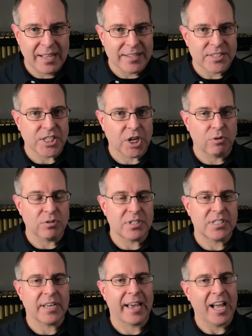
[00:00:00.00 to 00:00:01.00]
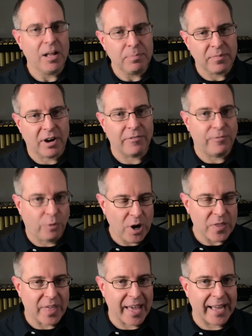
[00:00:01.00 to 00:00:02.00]
So to help
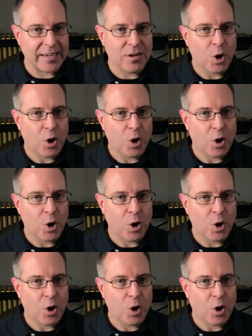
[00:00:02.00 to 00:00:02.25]
avoid that,